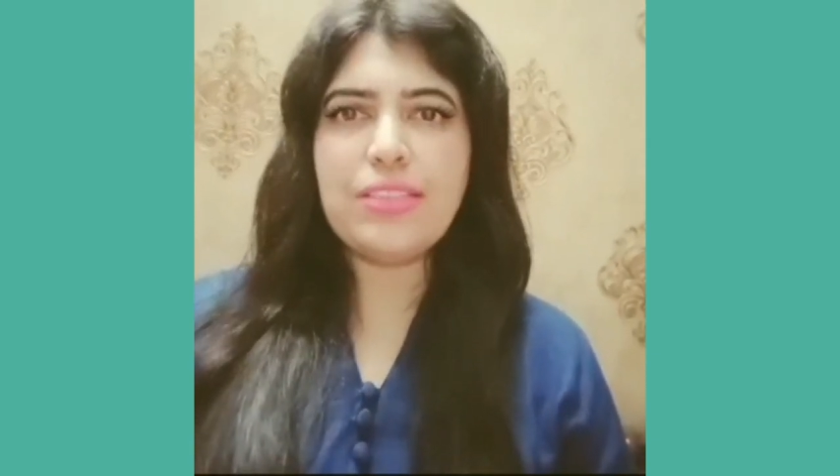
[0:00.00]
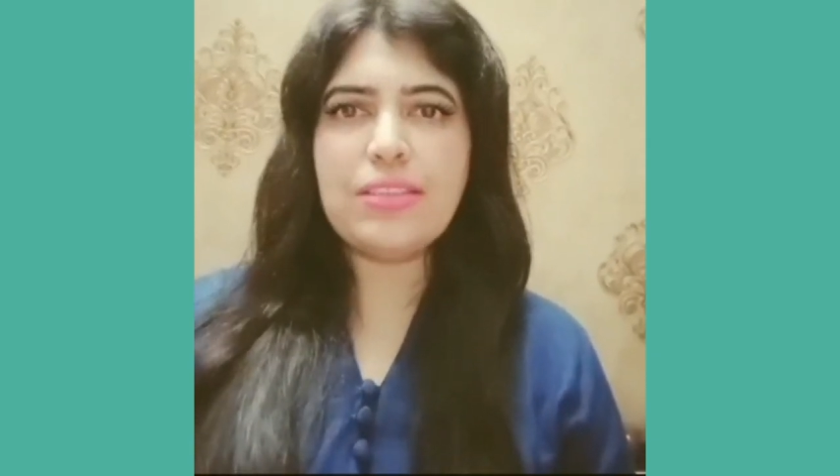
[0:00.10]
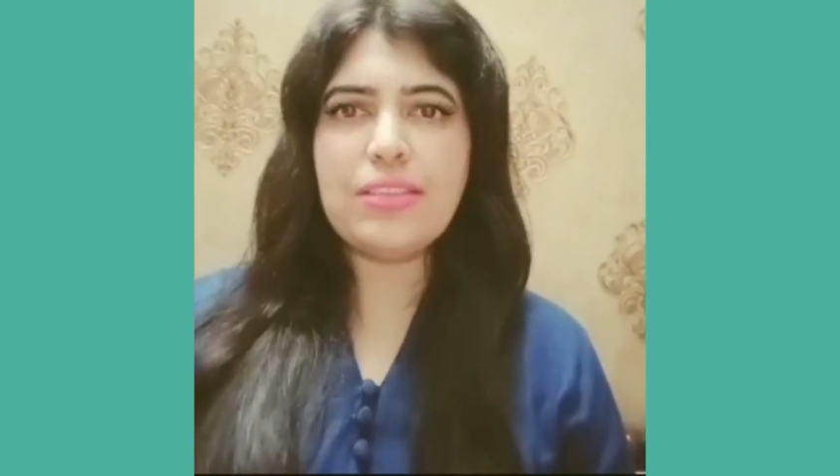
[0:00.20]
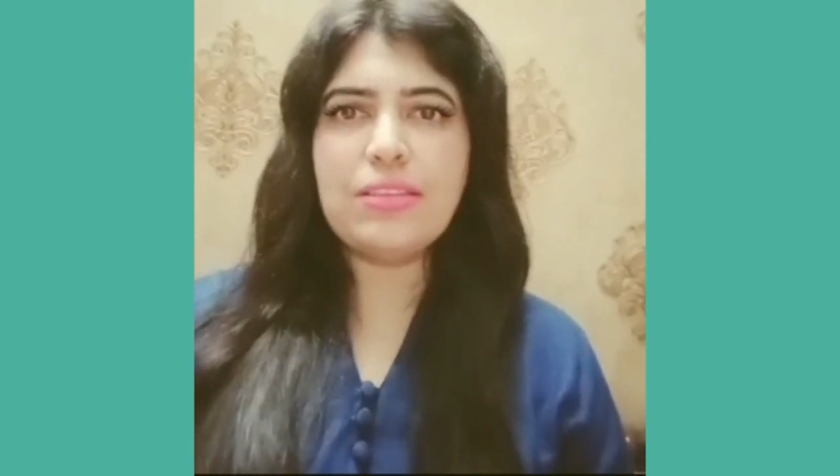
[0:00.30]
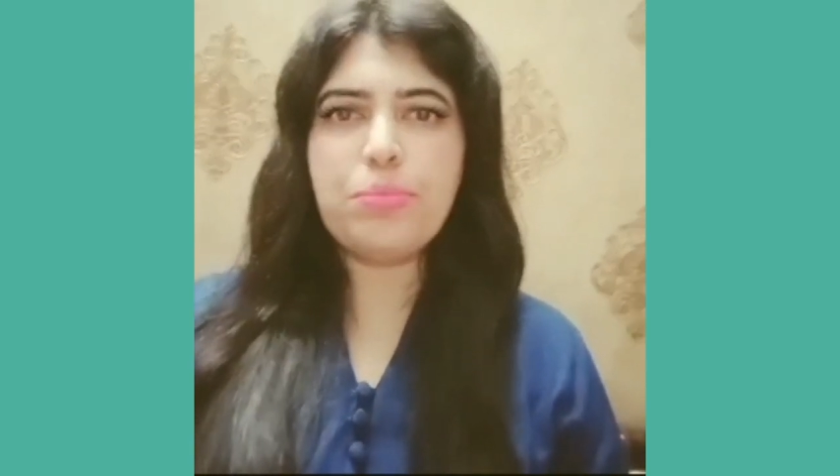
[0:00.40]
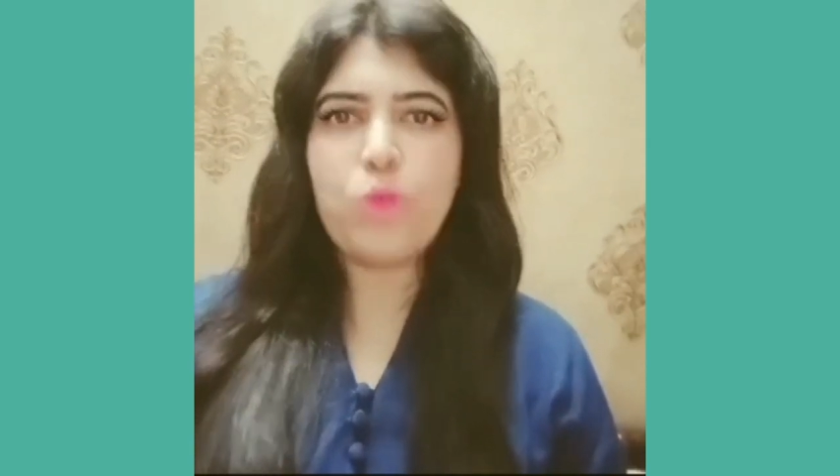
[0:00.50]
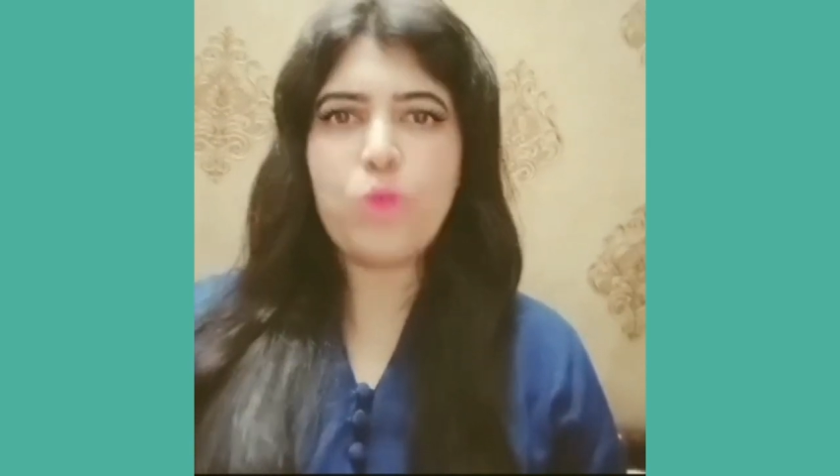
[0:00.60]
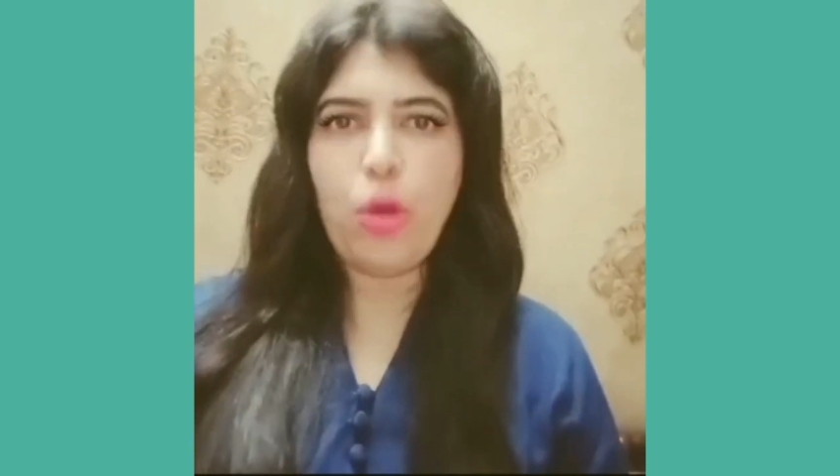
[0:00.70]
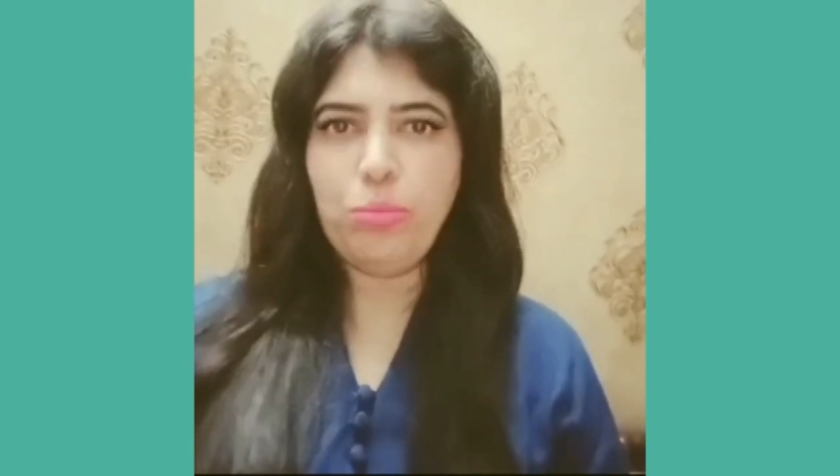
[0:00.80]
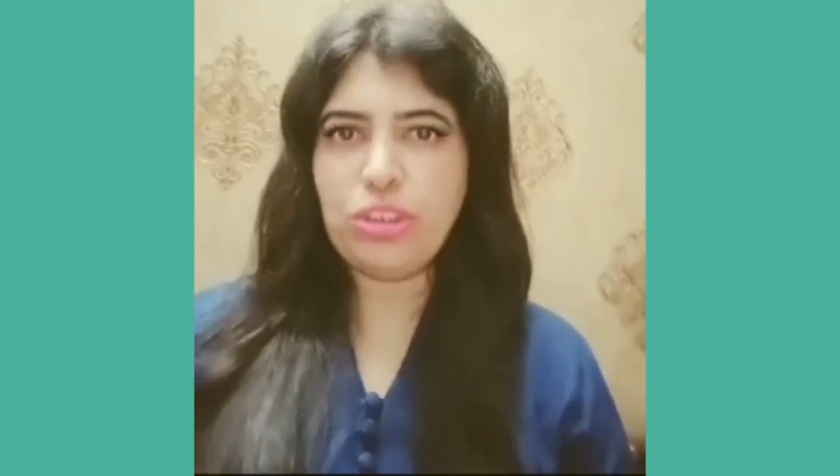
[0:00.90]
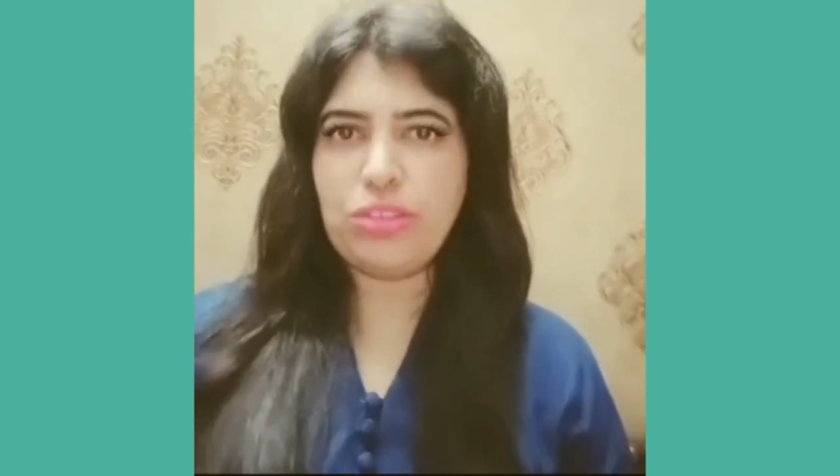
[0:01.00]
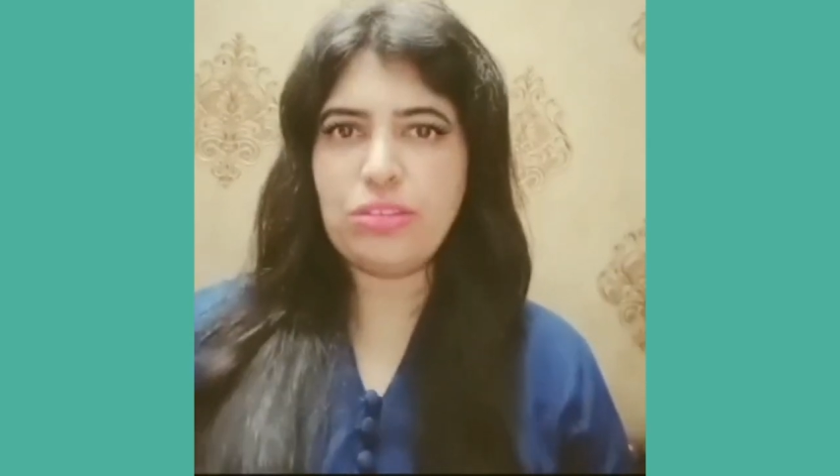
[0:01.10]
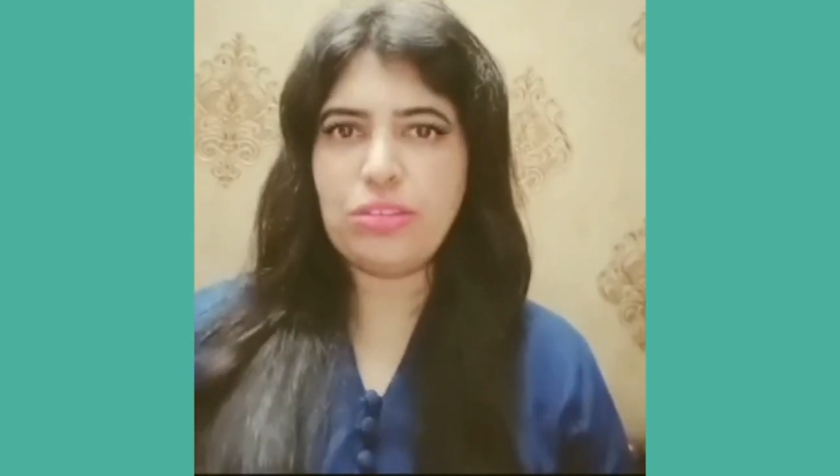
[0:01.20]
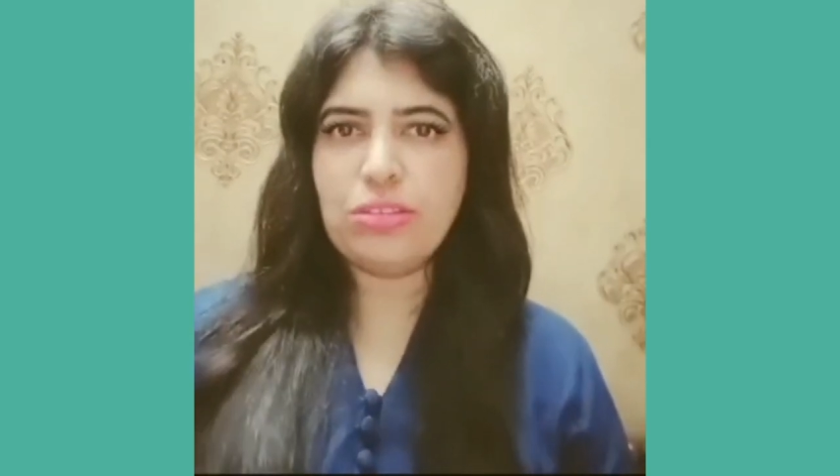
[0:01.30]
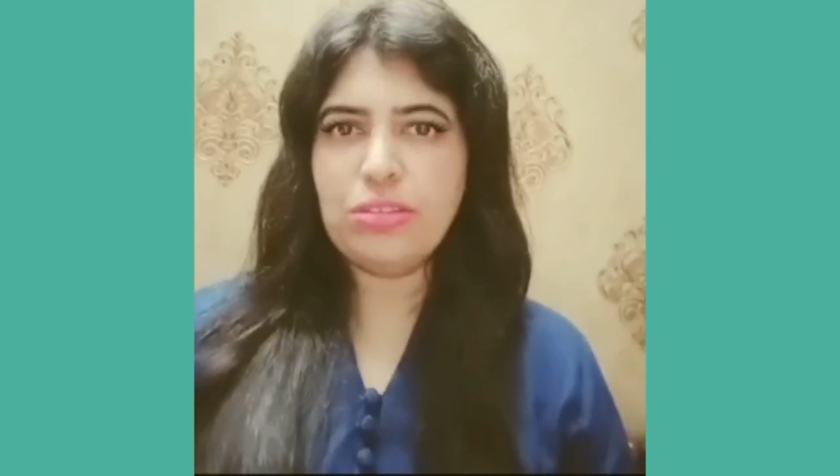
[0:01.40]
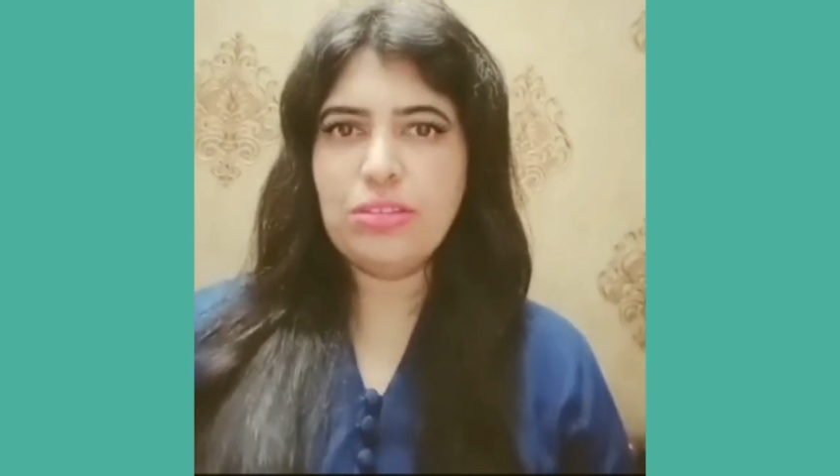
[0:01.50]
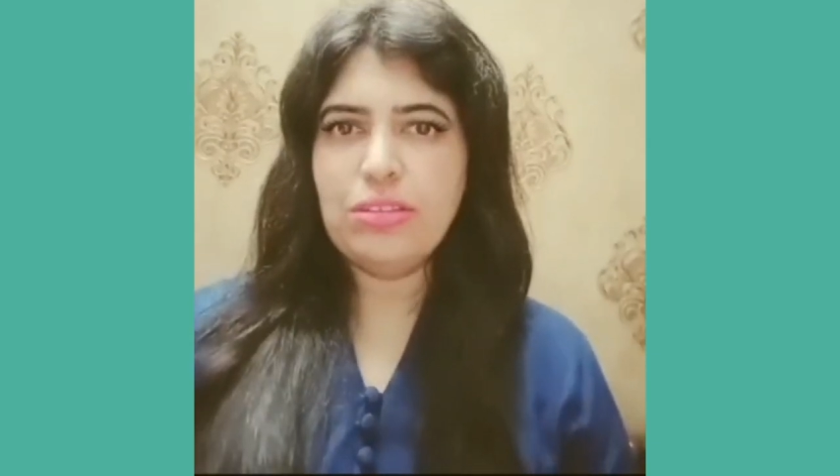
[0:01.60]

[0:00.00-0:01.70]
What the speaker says: as the prompts.